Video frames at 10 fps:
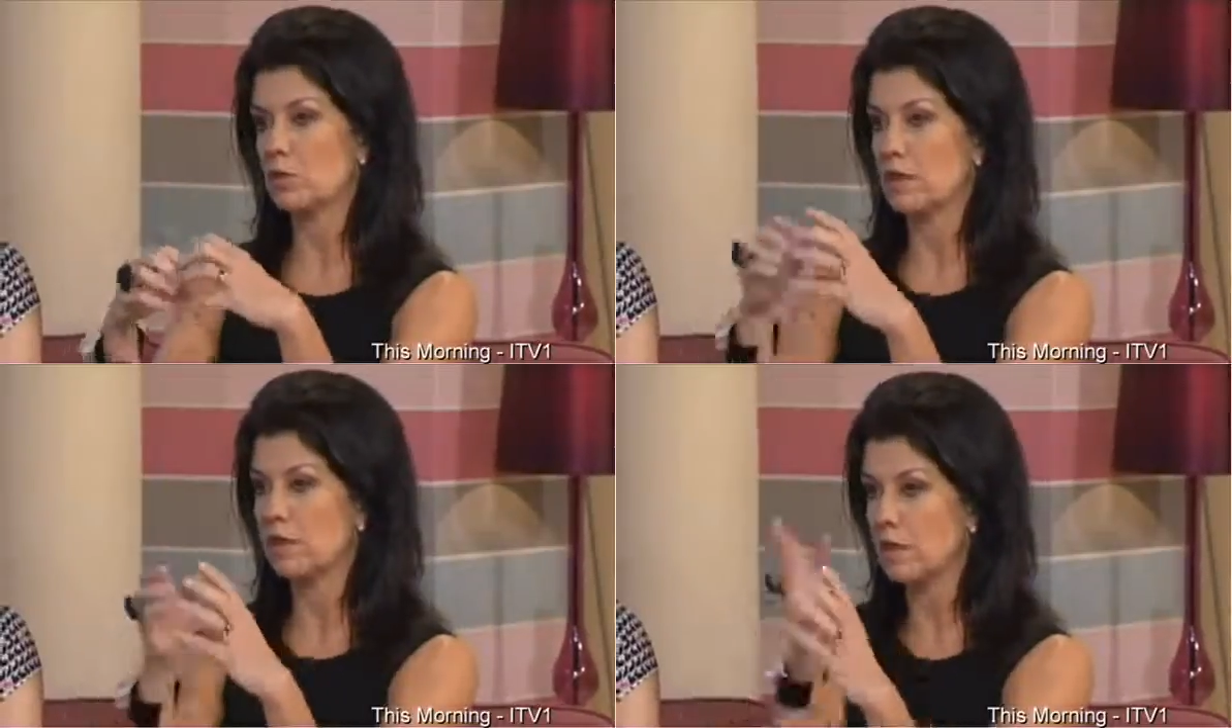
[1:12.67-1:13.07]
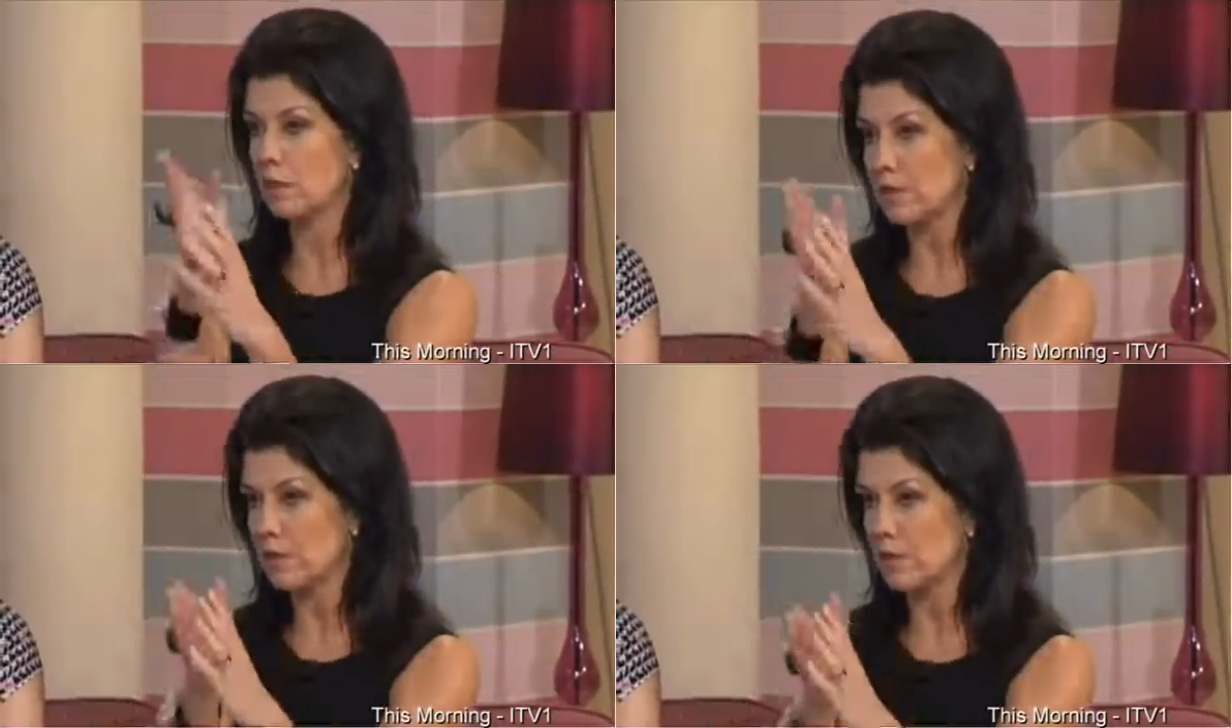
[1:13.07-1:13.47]
and then
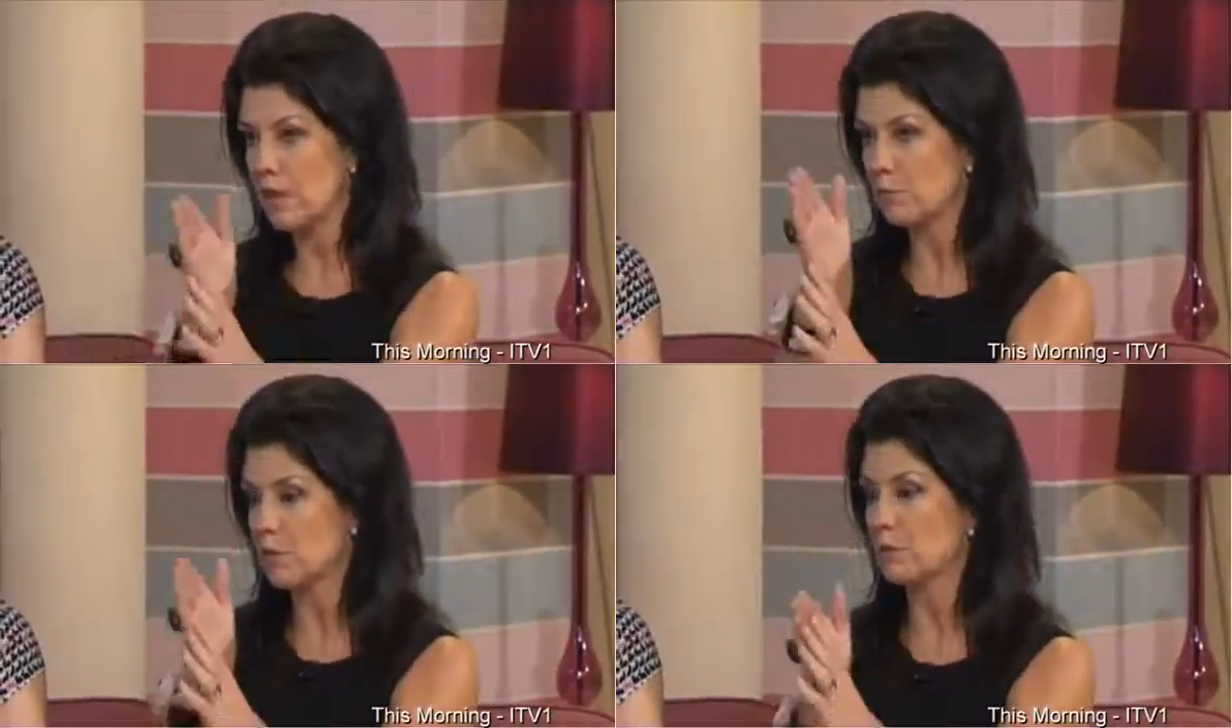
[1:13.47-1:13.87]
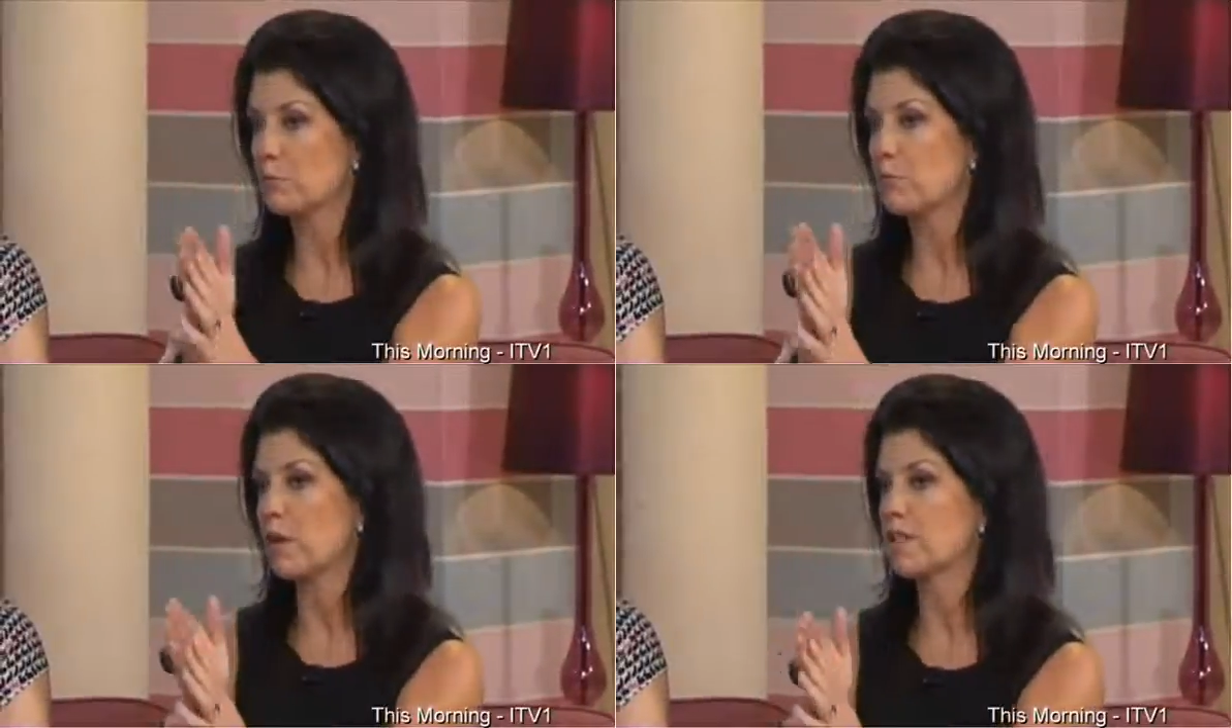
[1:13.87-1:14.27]
the septum
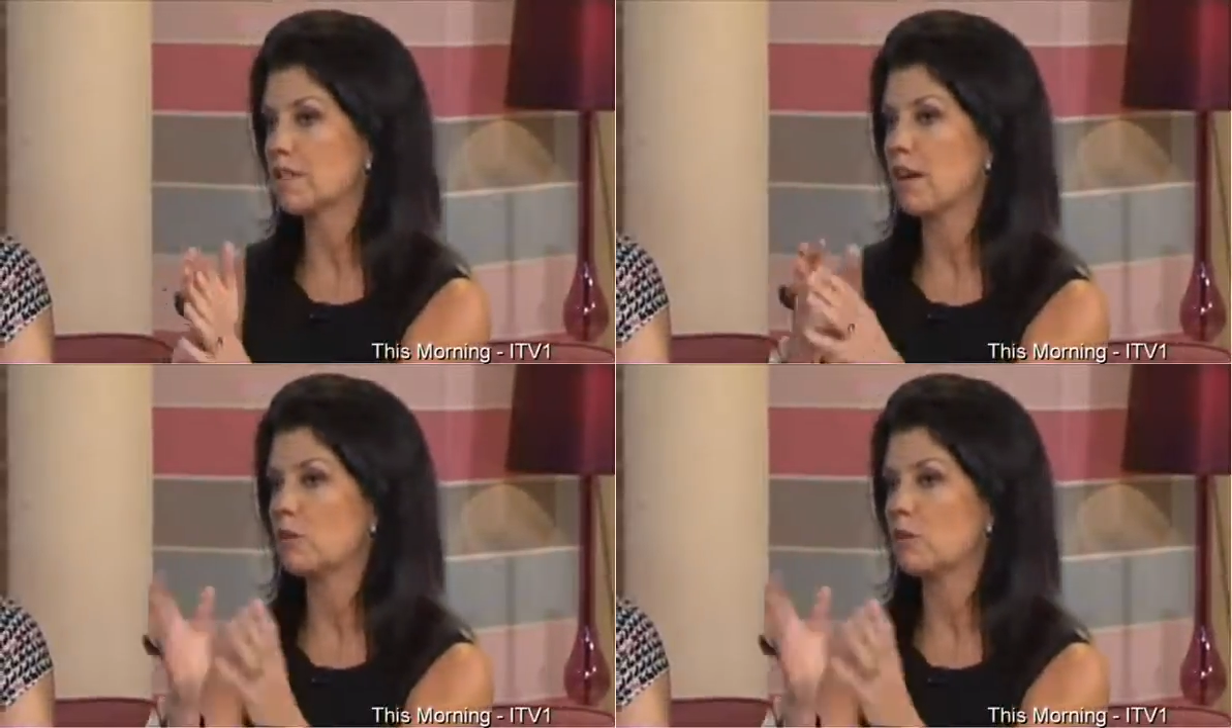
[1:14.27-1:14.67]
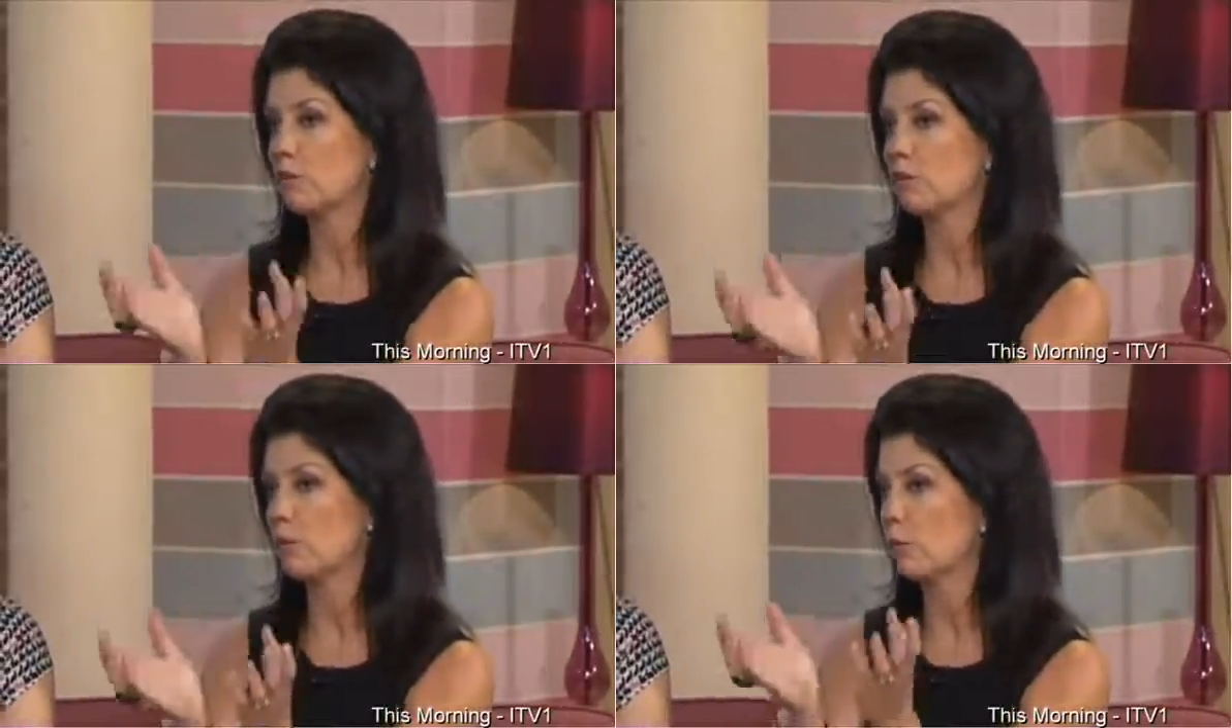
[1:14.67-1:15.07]
breaks down and you
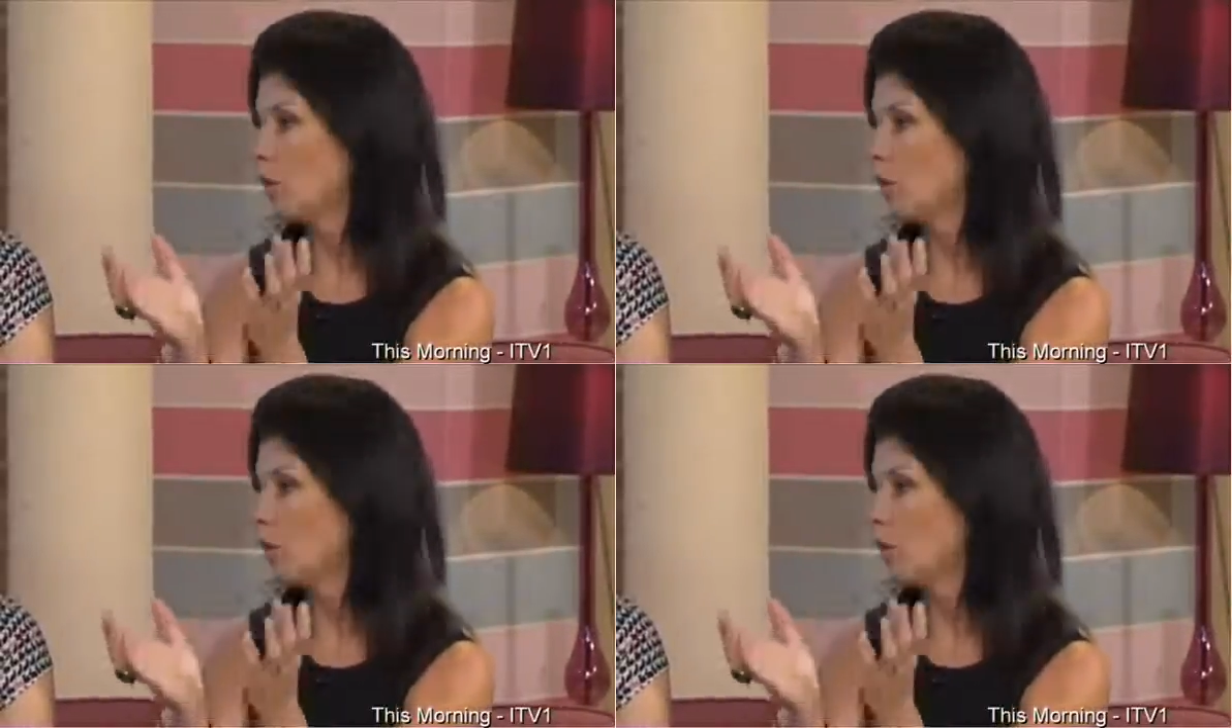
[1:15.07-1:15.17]
form